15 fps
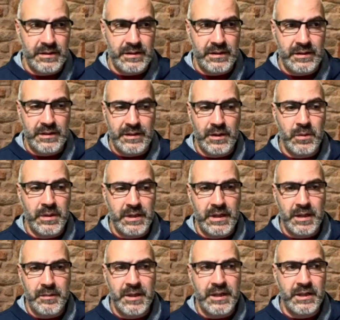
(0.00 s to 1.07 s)
You know what?
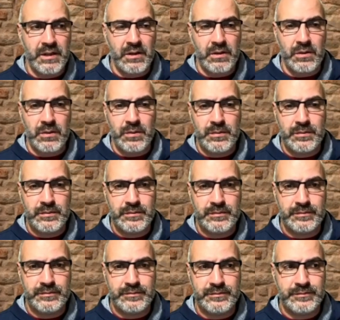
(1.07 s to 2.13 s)
I'm going to go...
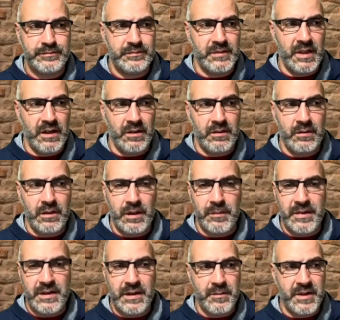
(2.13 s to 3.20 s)
No, I'm
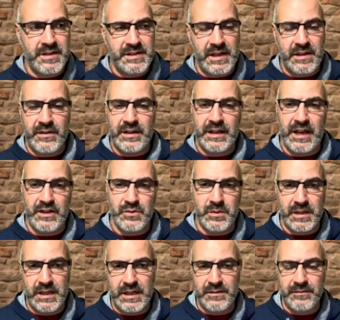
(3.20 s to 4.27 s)
gonna save it in case we
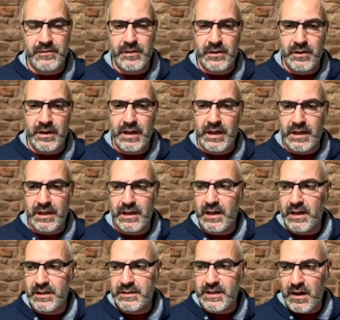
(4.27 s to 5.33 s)
need it for a
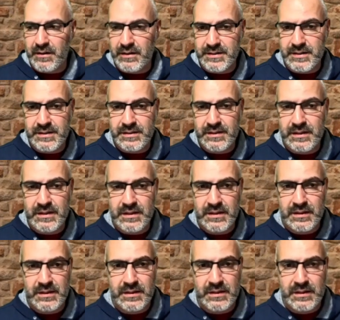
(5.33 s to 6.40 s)
Taurus,
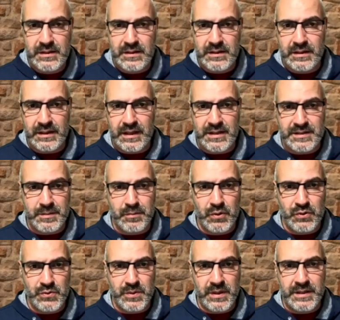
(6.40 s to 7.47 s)
in case he
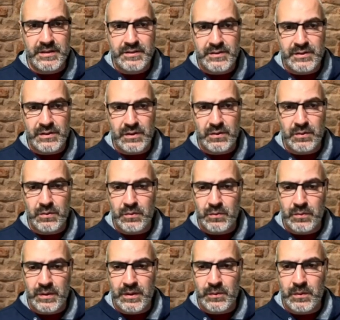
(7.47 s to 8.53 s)
pulls one. So
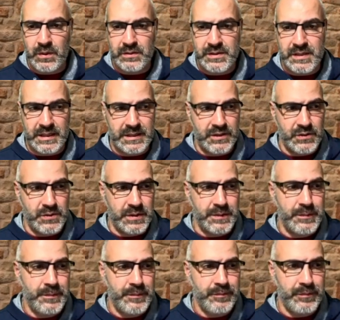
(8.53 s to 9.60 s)
we will take this one.
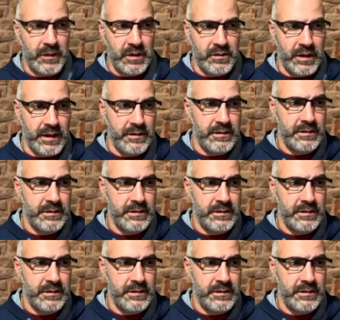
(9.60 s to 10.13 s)
Okay.